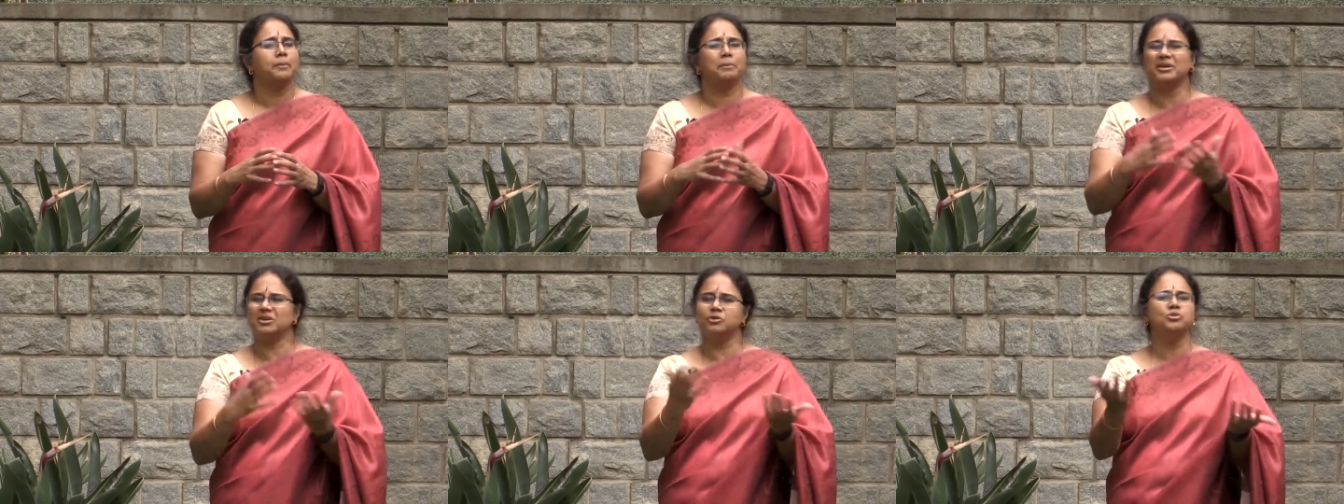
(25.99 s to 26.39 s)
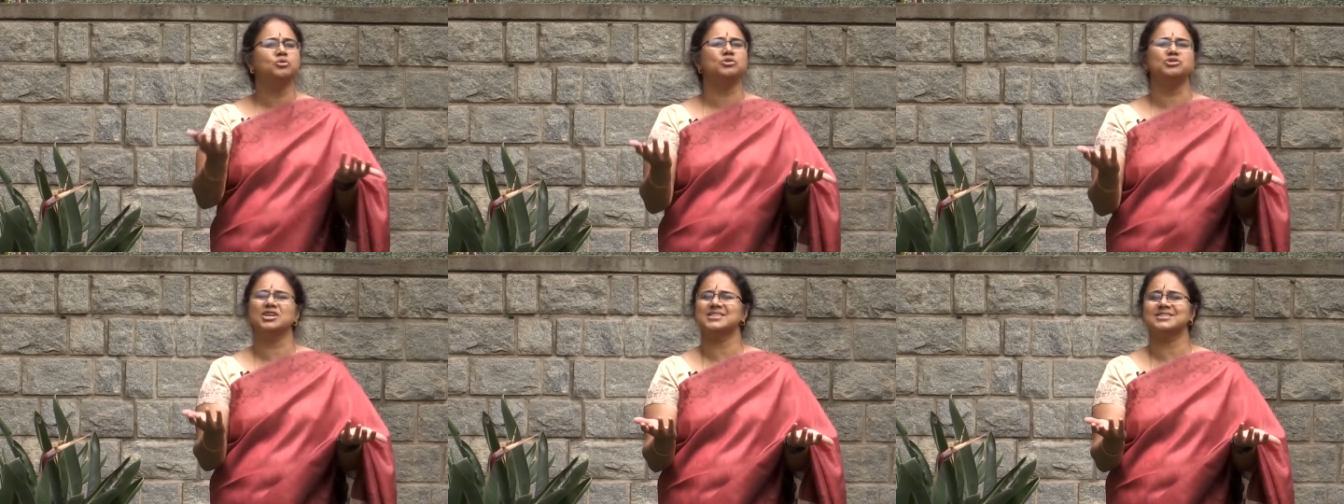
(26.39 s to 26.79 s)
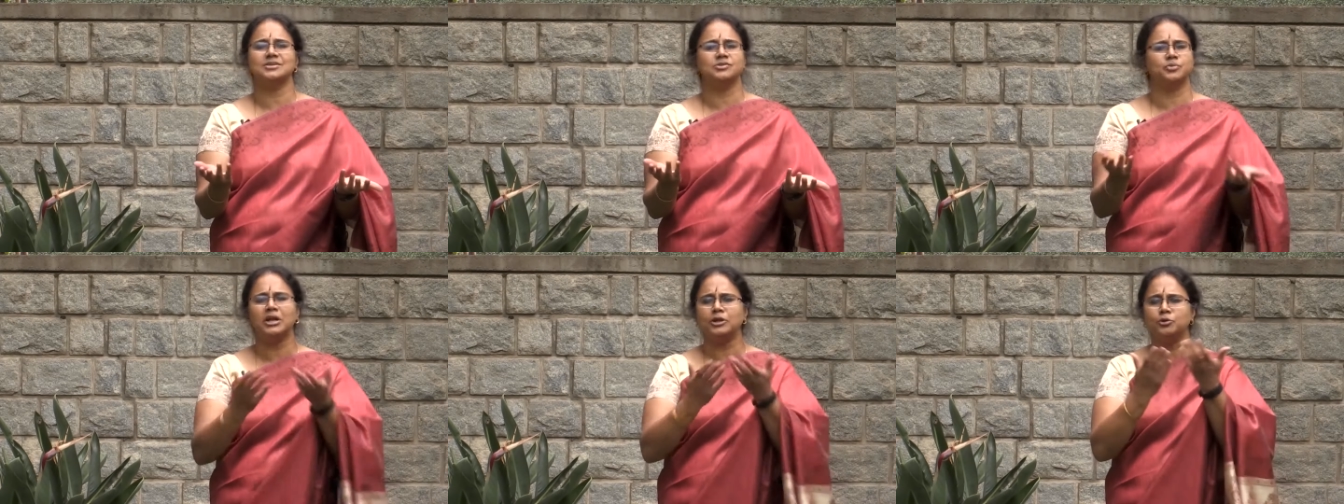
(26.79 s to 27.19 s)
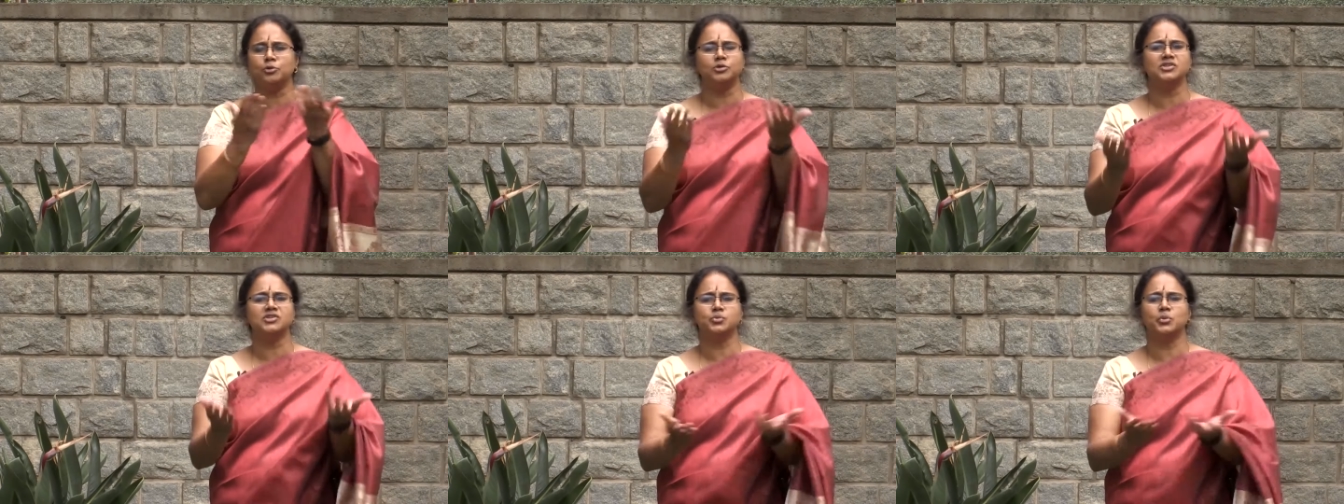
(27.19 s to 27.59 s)
But you could just as well
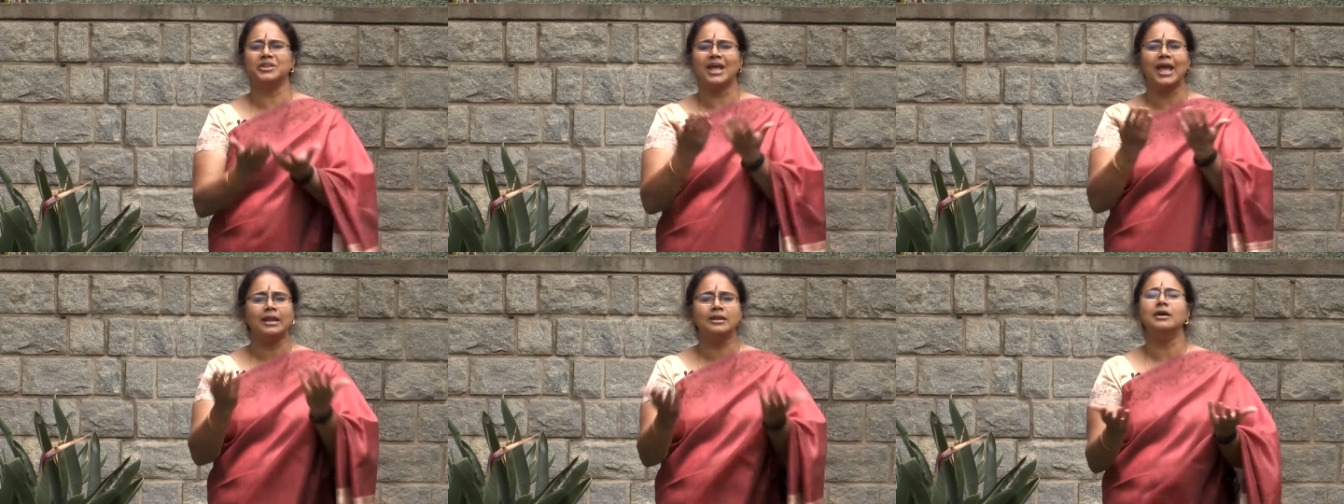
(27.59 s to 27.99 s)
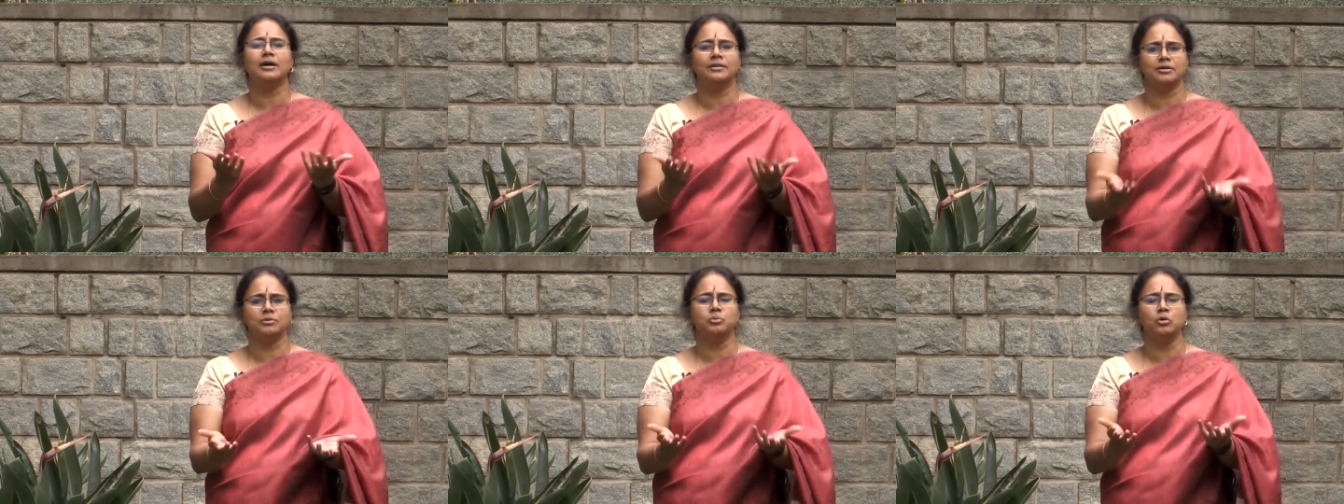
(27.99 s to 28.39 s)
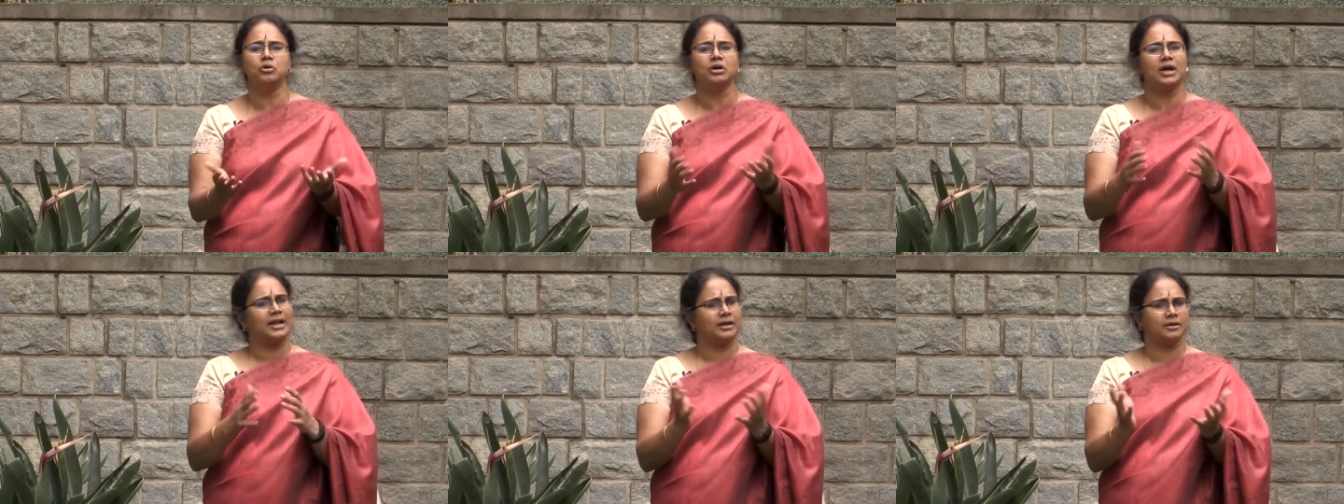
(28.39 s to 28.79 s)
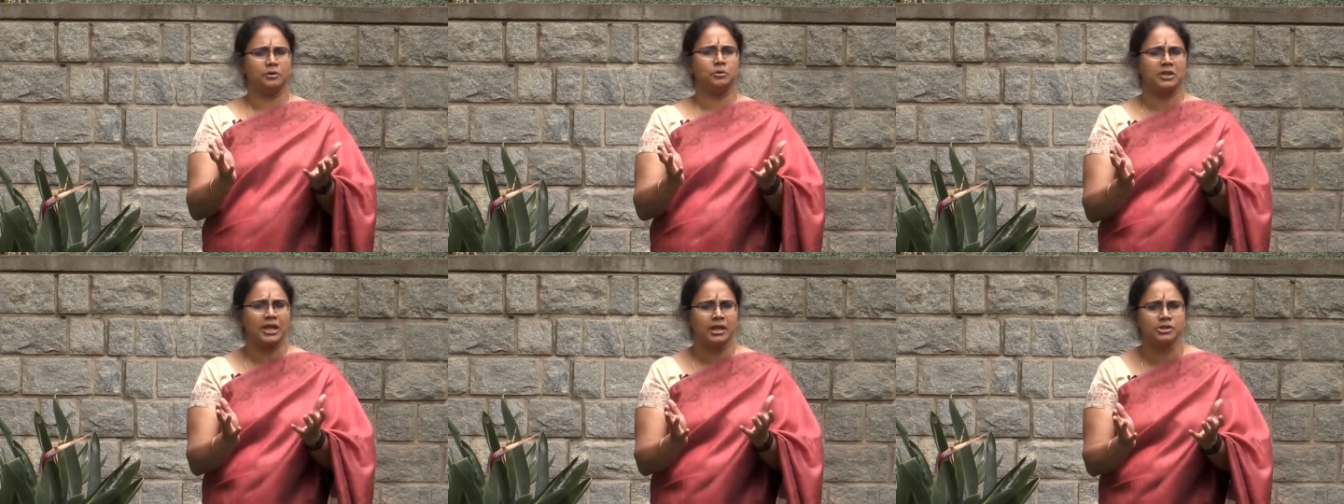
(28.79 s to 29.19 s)
do this with any other book, and I
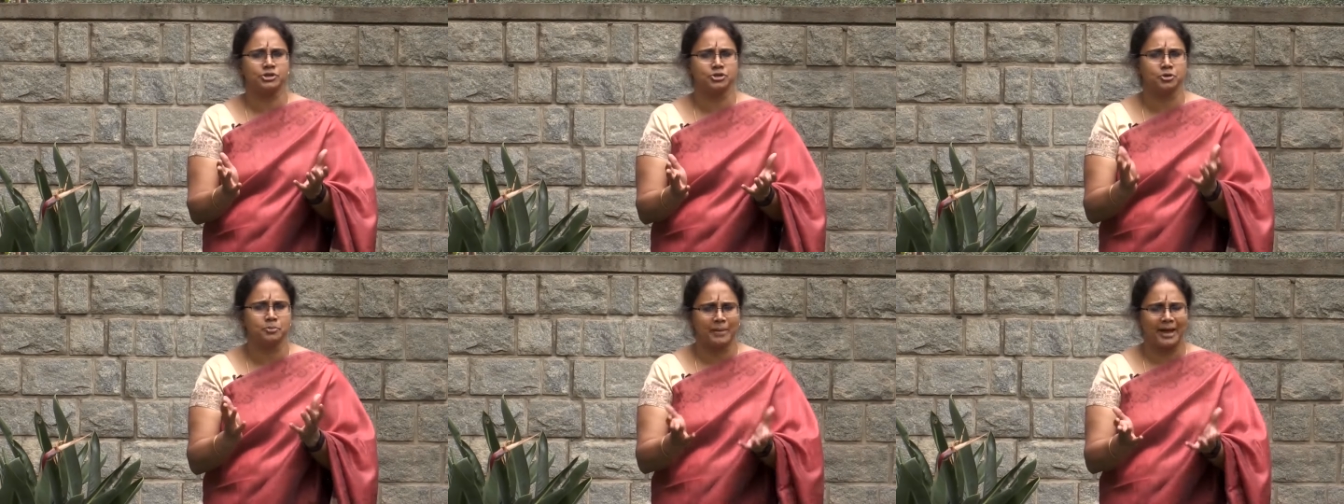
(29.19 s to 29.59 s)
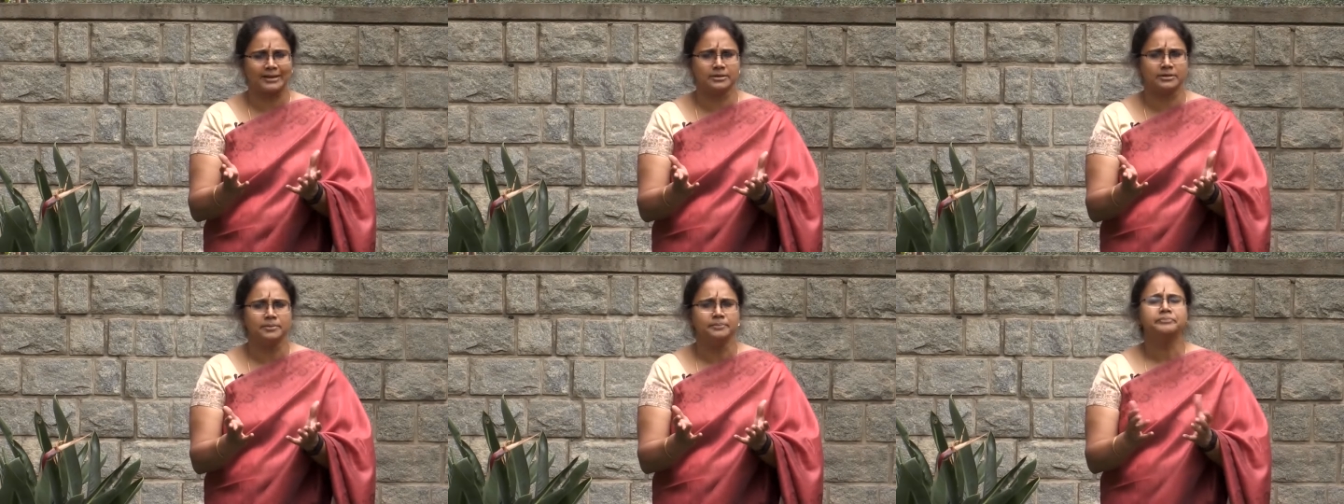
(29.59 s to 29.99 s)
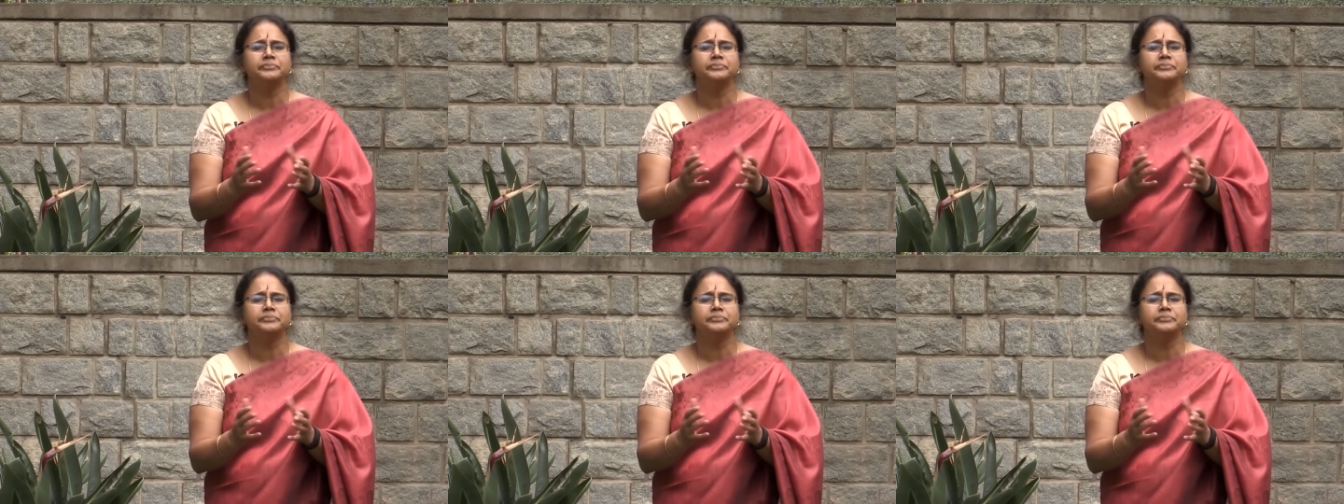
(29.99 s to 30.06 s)
don't think it should matter.